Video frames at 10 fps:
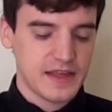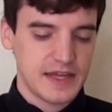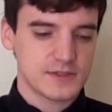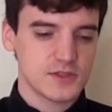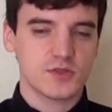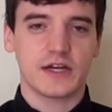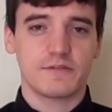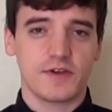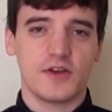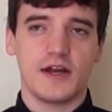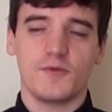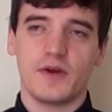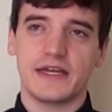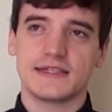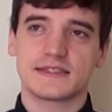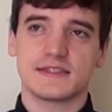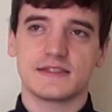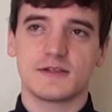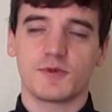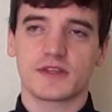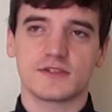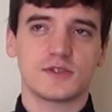And she's trying to figure out ways to work things.